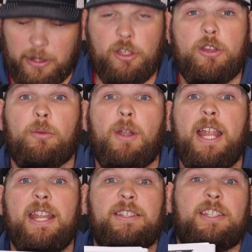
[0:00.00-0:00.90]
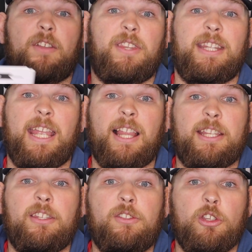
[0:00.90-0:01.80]
You can write in stuff that they
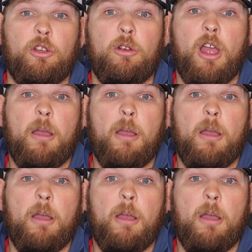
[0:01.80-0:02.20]
like to do